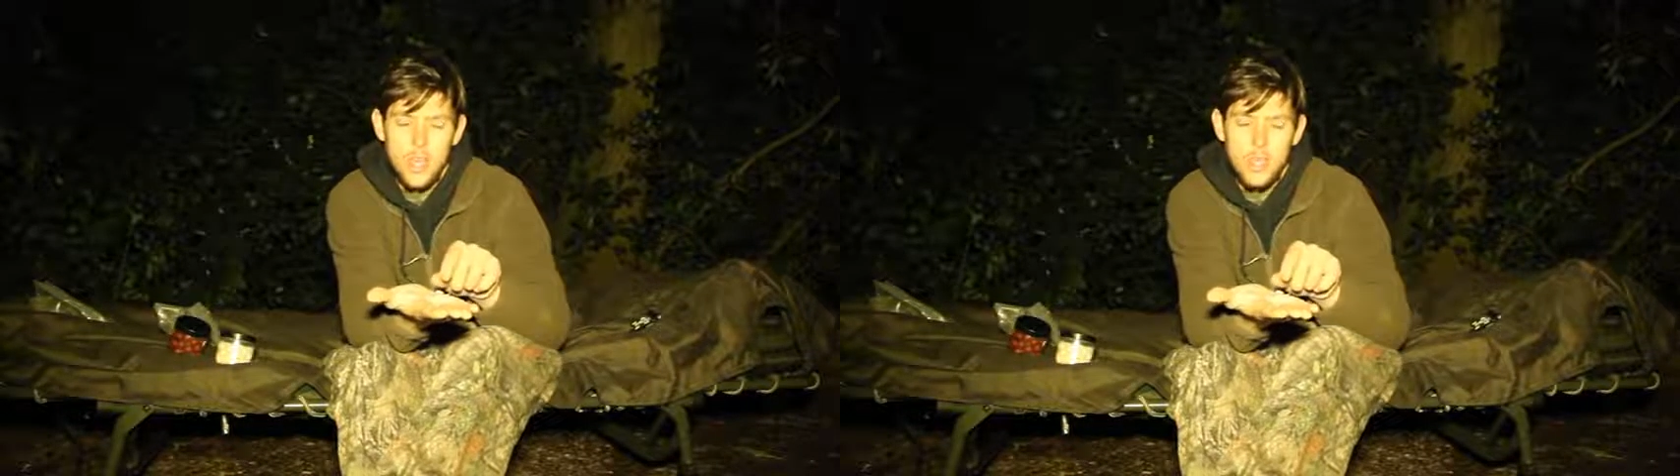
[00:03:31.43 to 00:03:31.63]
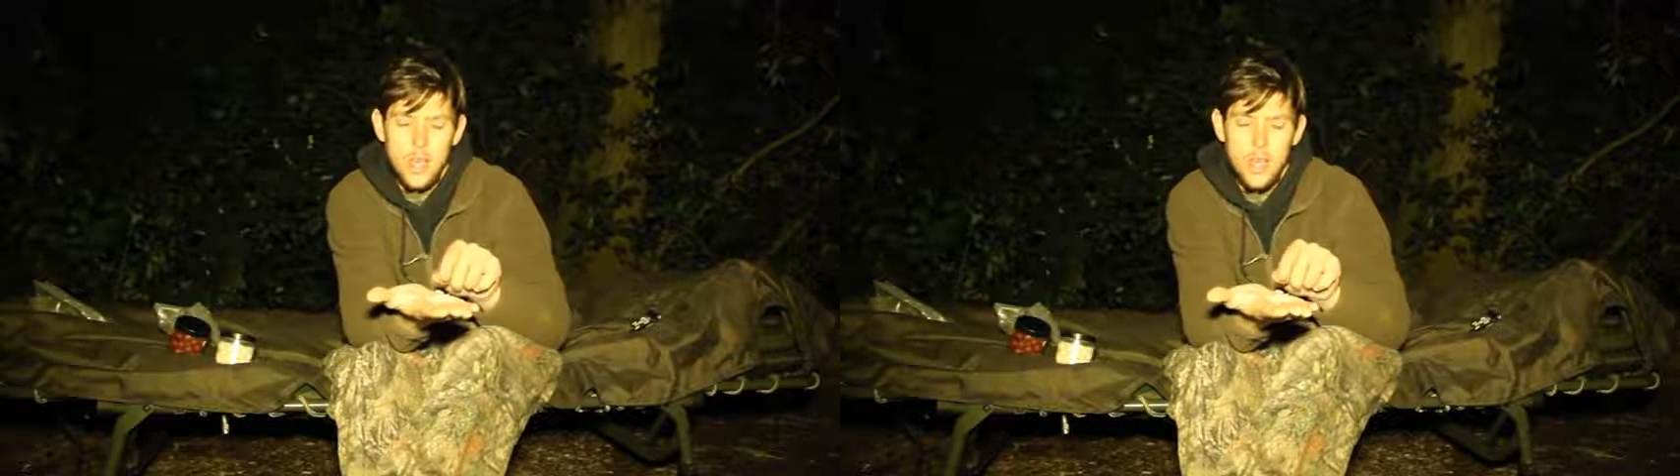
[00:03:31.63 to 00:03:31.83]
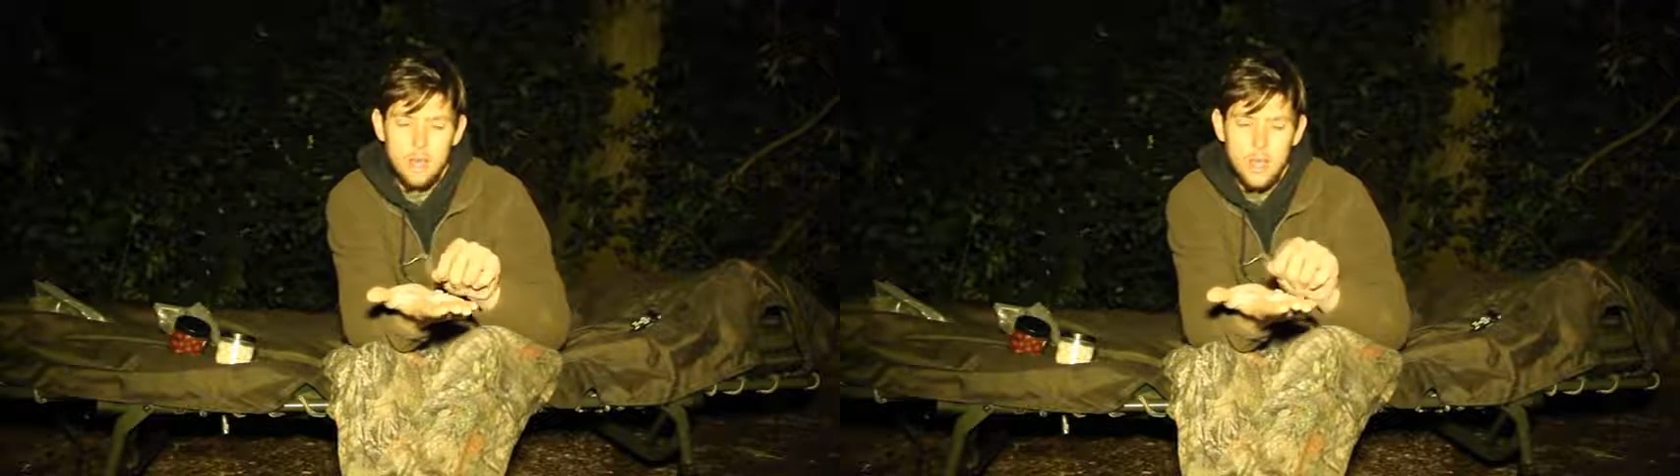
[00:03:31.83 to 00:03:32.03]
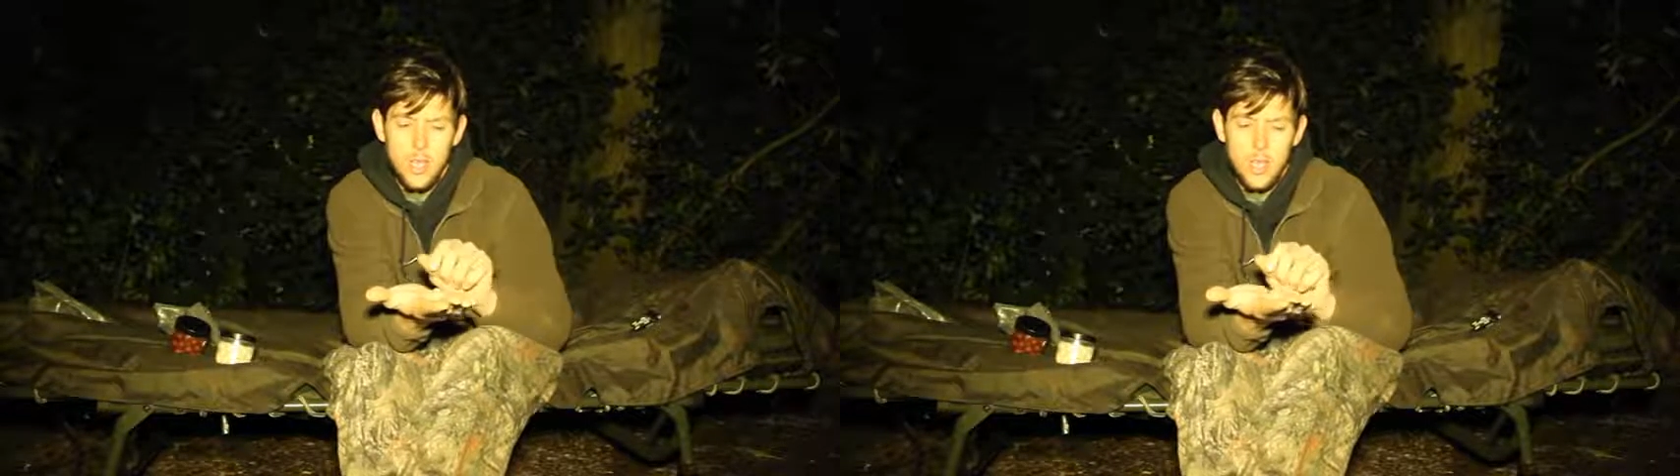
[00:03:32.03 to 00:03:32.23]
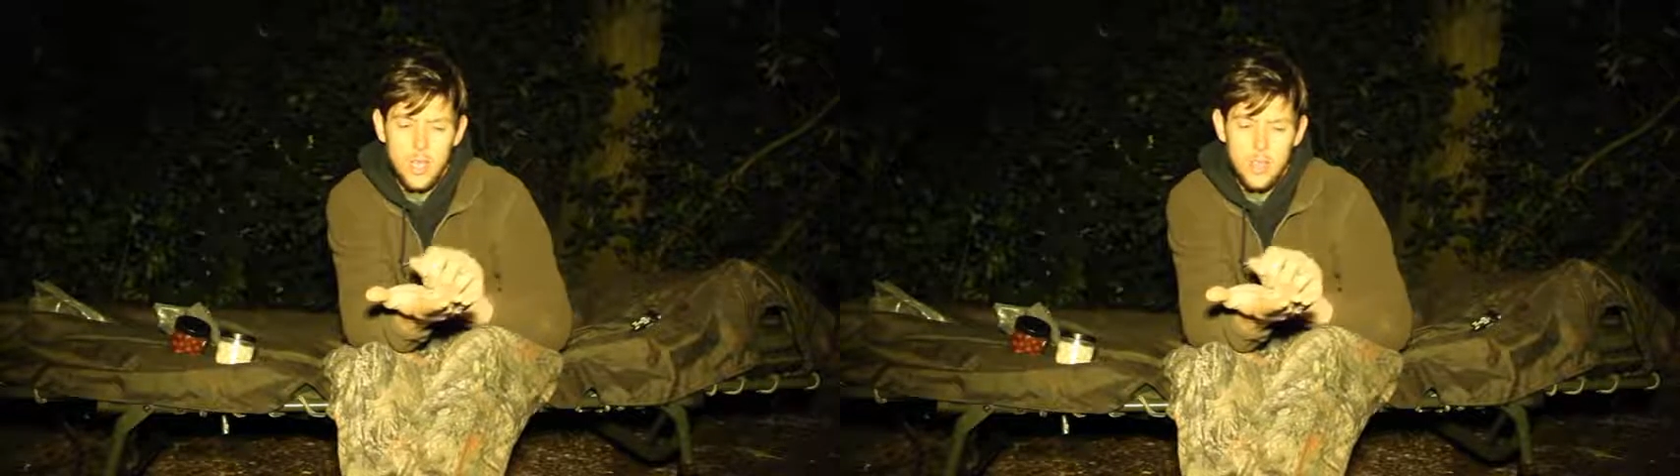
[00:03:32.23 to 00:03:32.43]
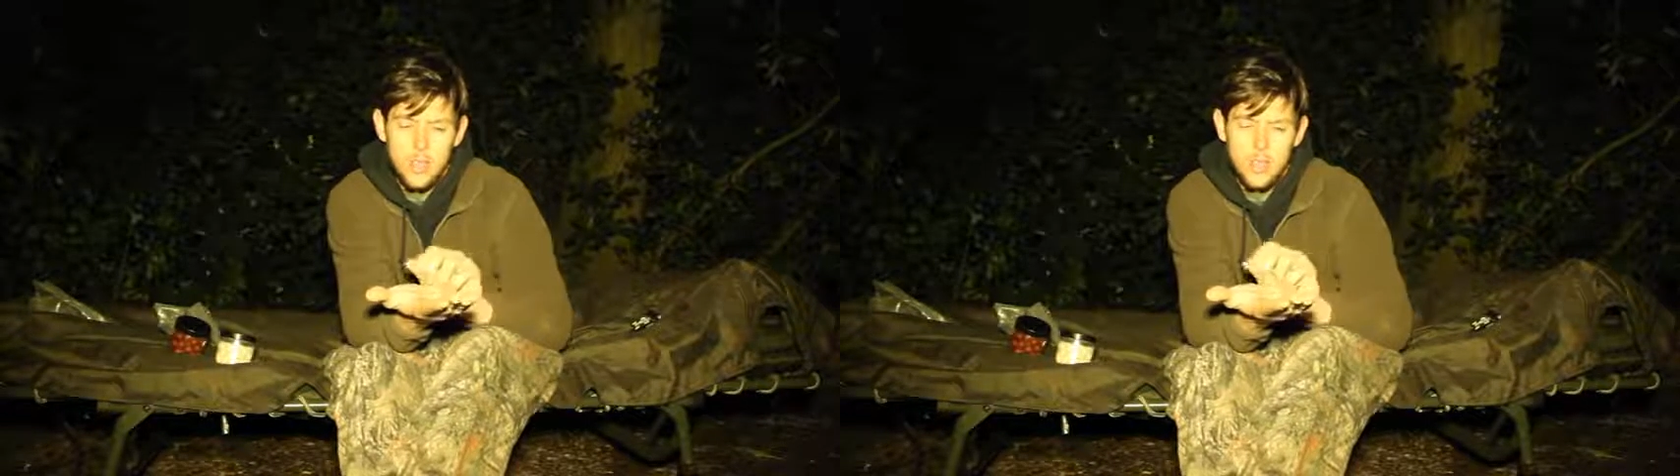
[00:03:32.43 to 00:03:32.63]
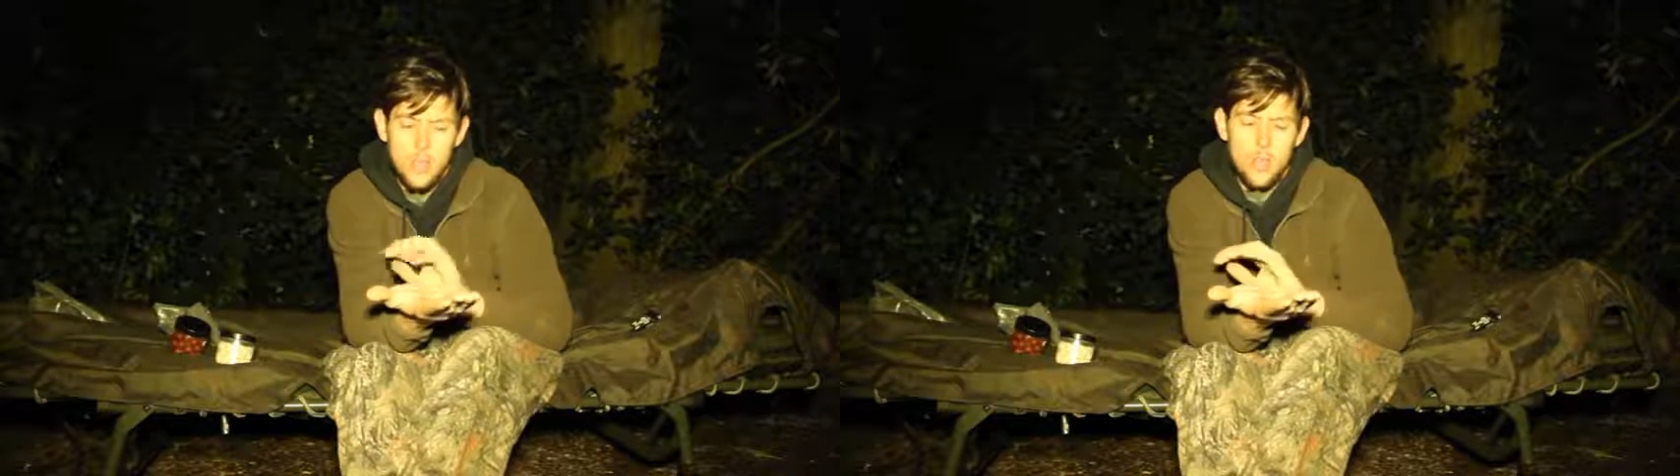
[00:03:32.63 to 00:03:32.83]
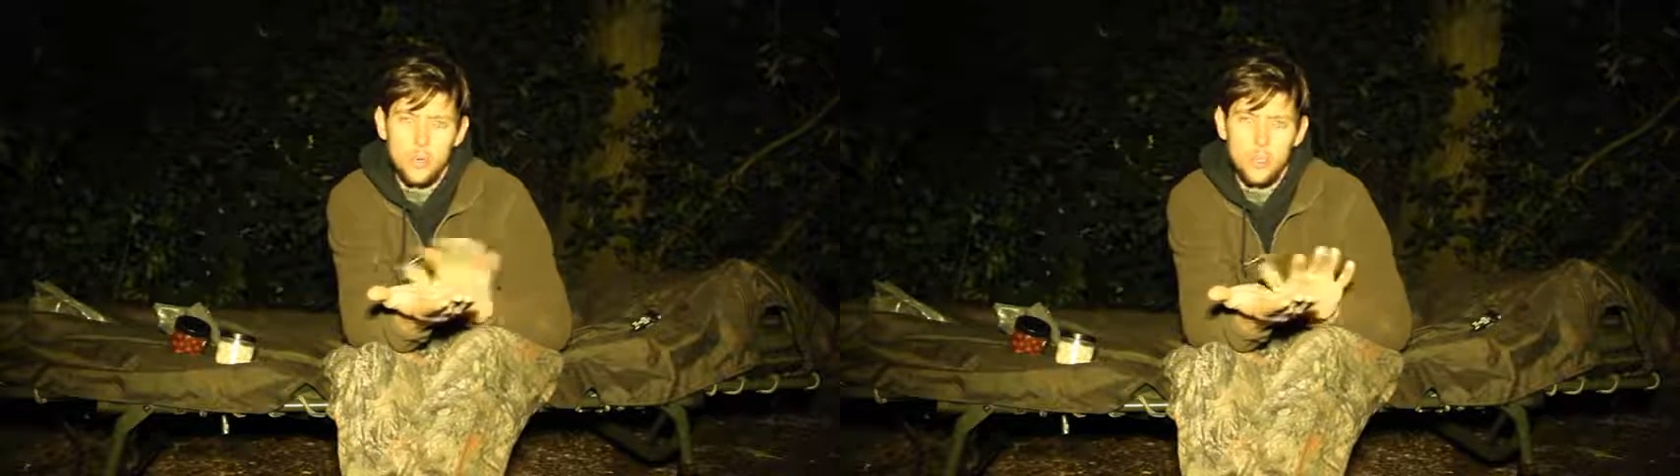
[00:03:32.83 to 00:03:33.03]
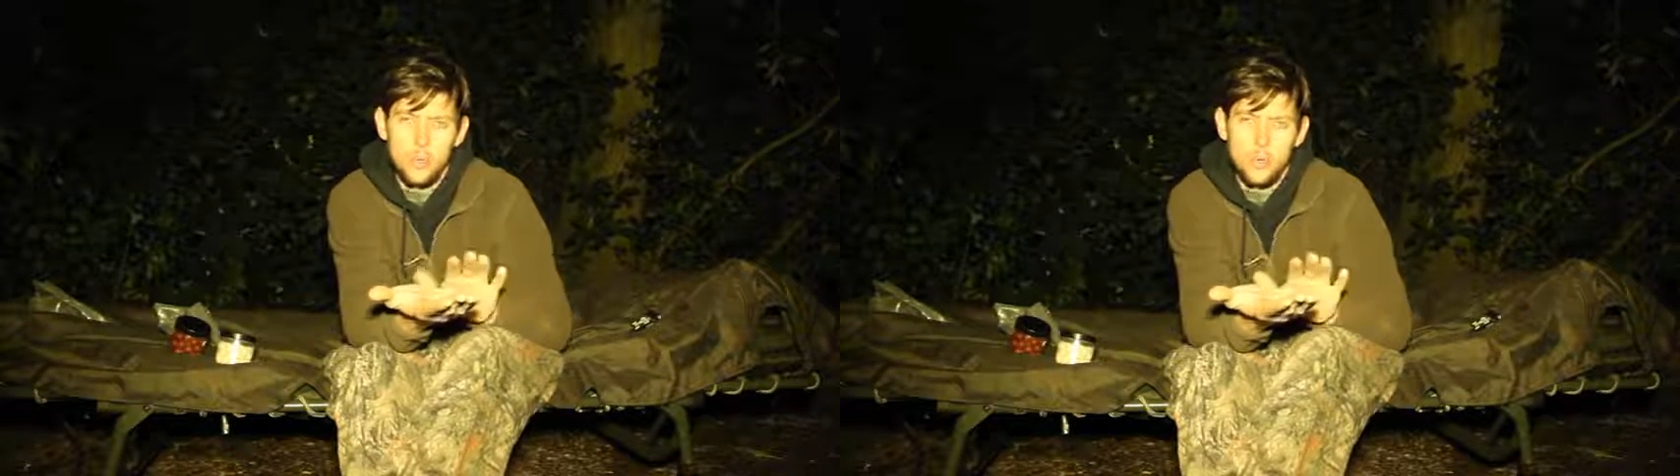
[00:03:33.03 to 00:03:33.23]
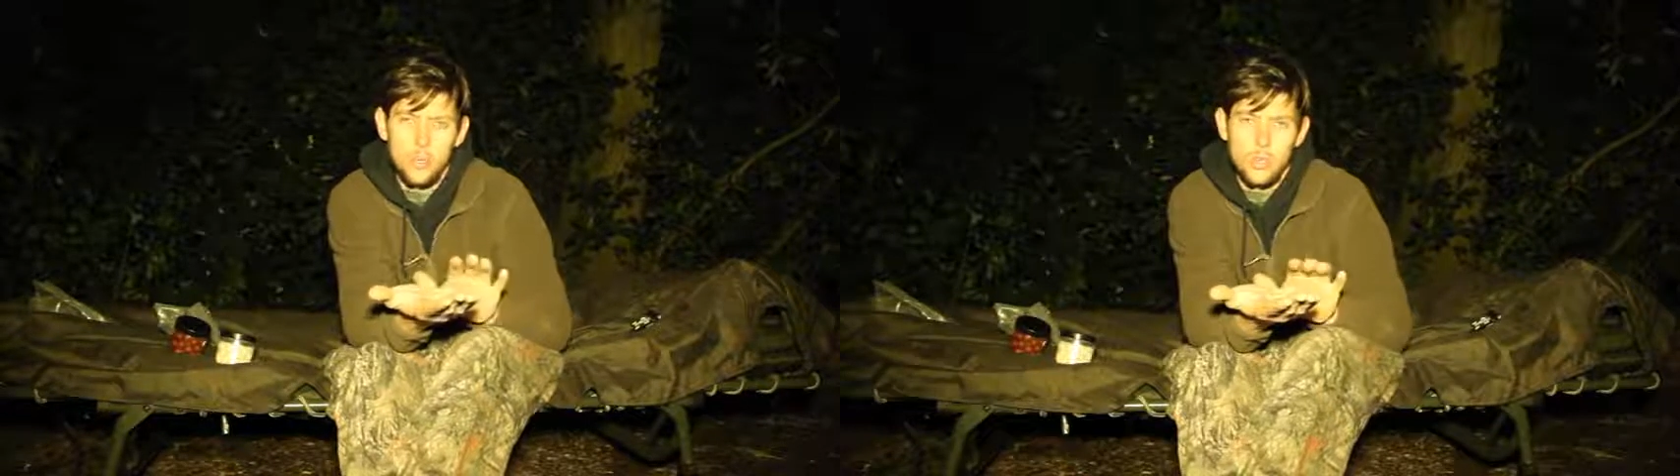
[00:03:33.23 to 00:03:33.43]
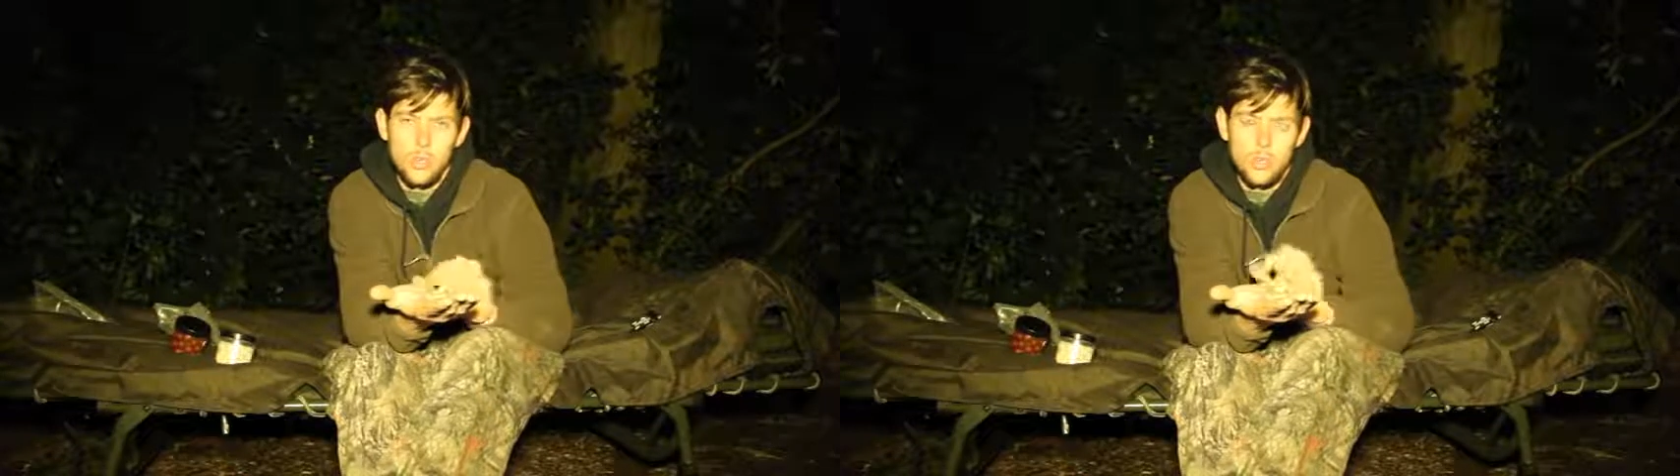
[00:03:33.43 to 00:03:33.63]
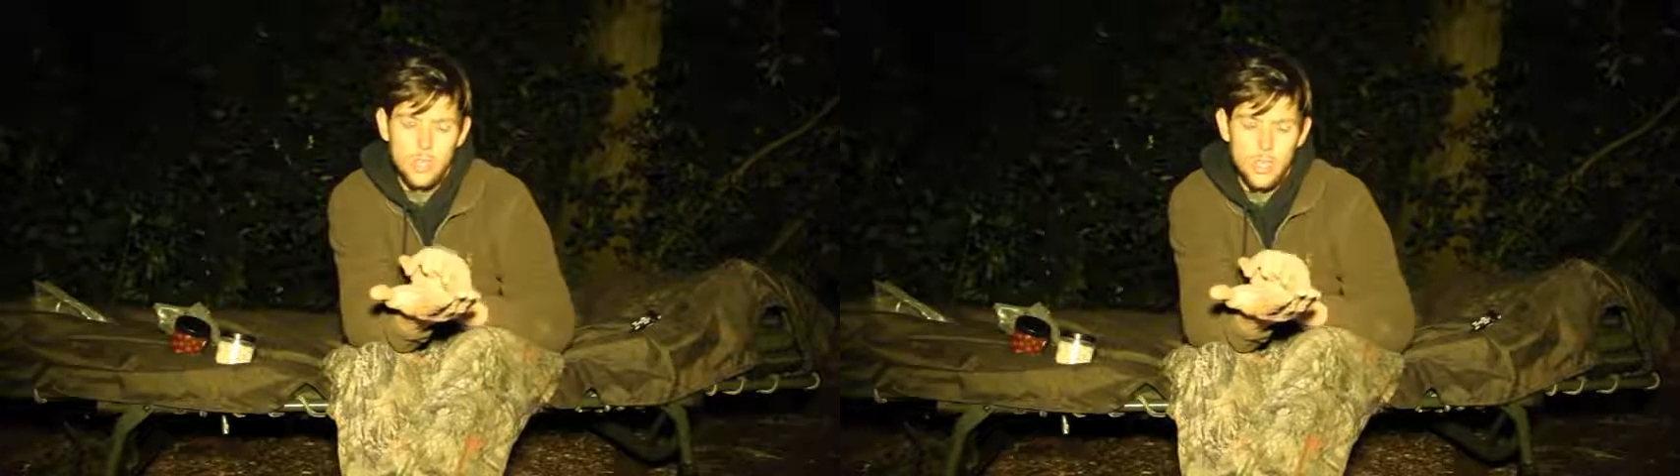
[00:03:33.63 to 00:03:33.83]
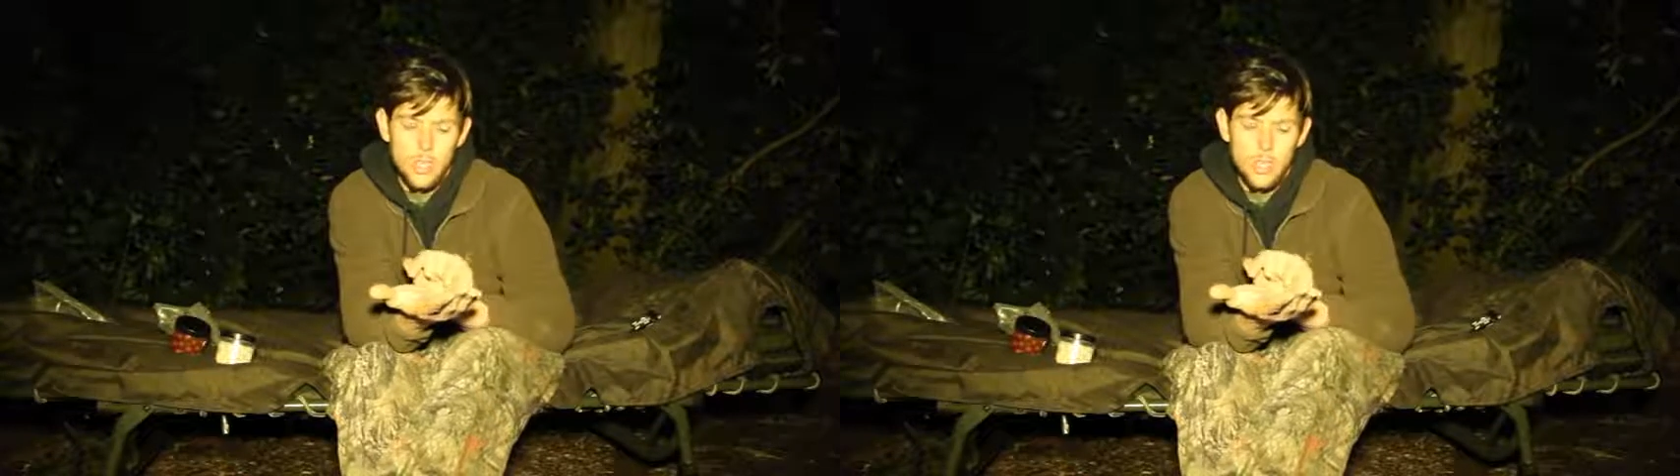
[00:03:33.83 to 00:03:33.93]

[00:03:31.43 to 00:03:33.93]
You know, there's no shortcuts